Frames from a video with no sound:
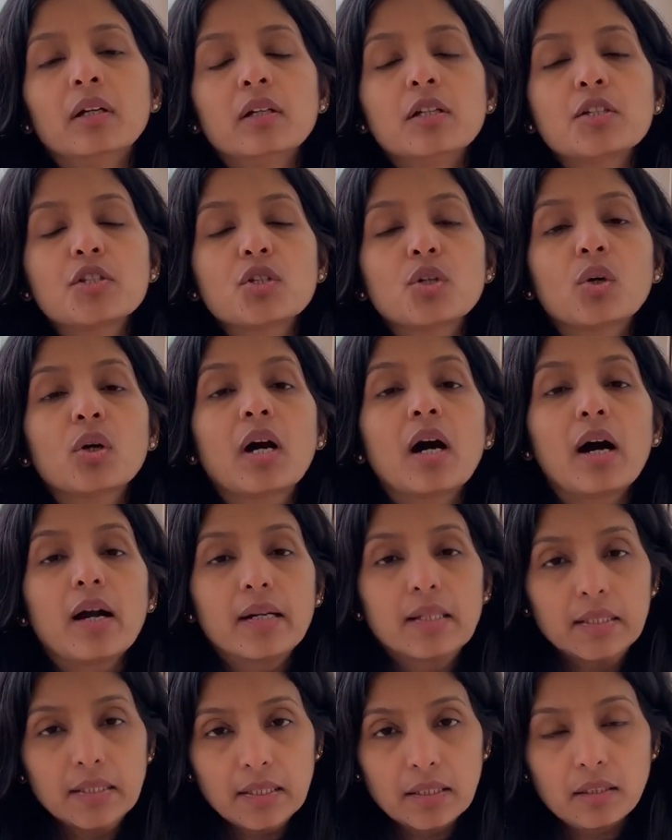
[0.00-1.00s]
So
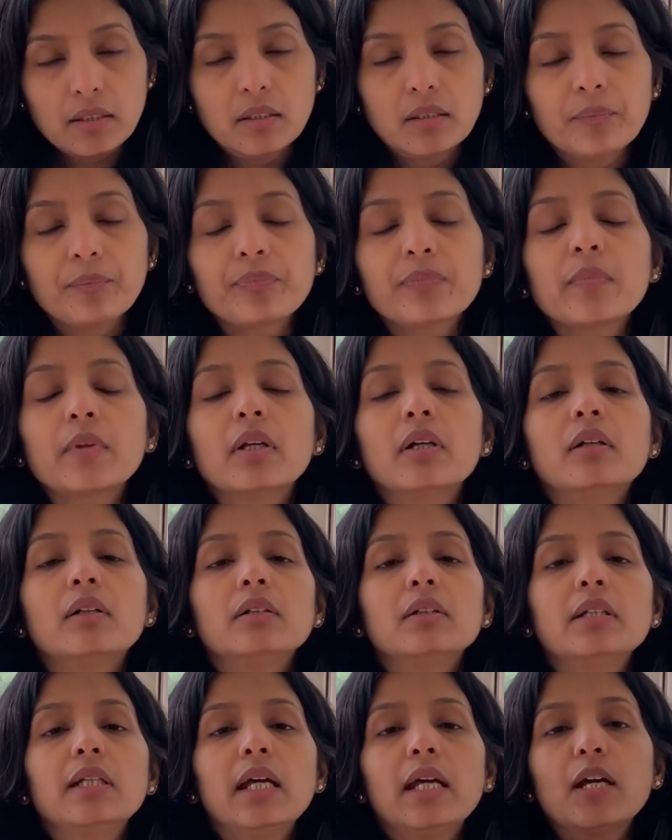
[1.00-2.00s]
garlic,
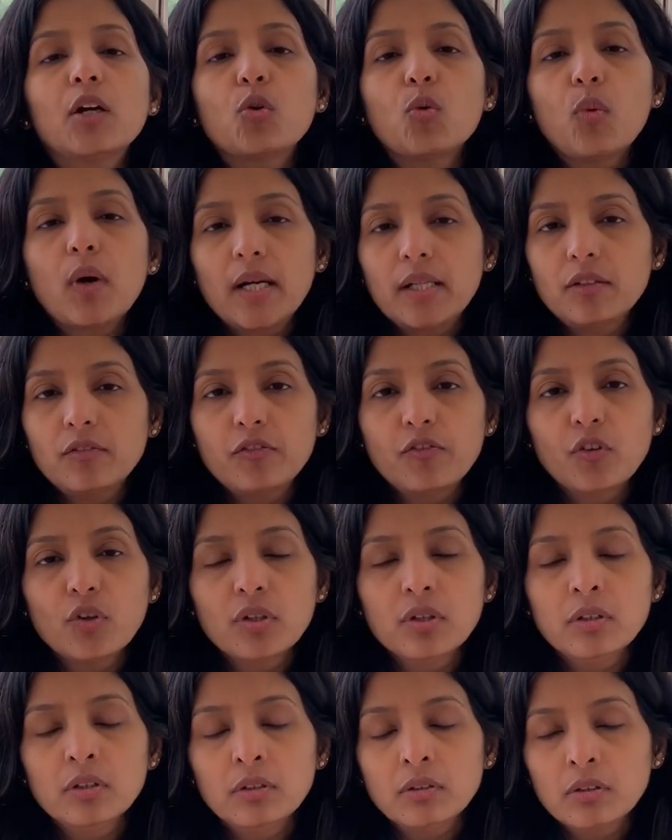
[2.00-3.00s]
take one
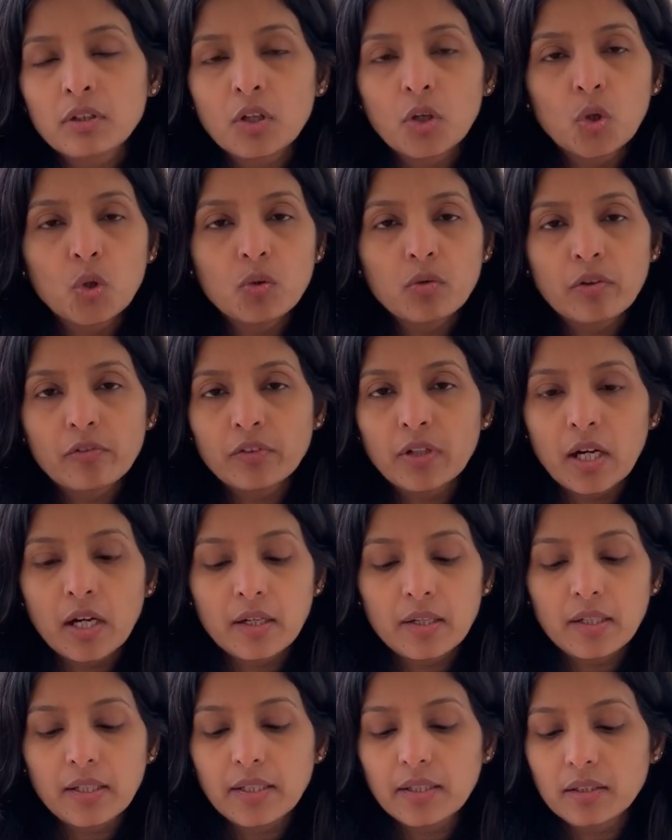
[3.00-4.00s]
full clove of
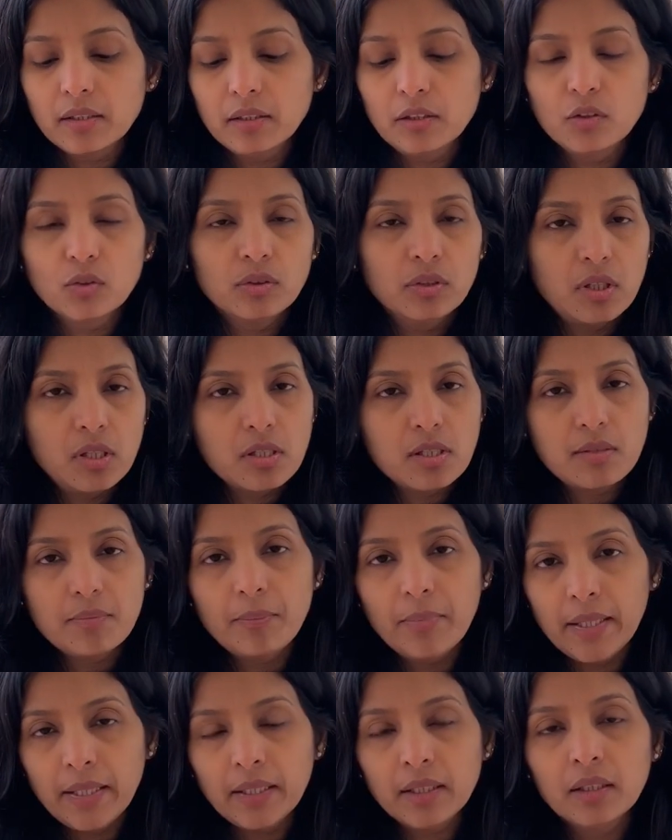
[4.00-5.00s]
garlic, this
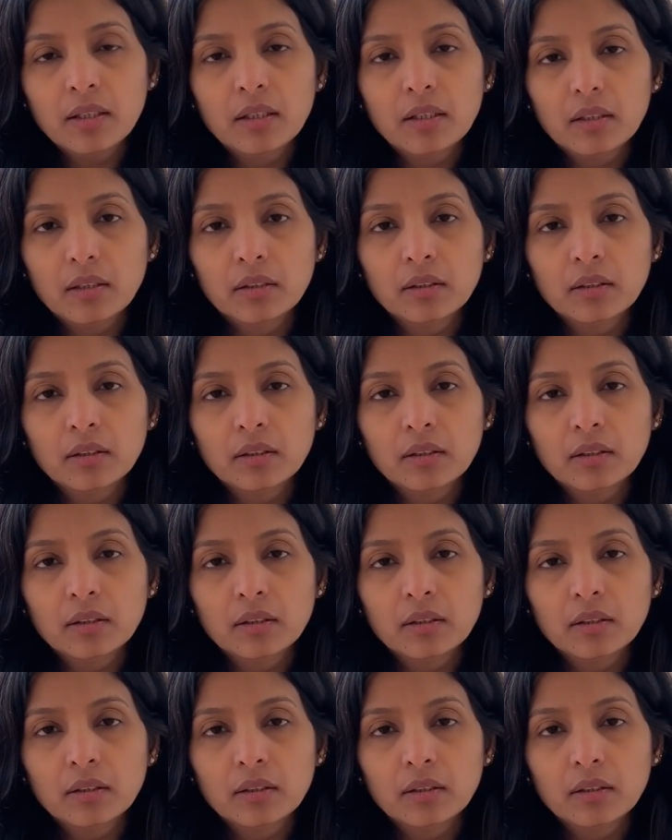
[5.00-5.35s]
big,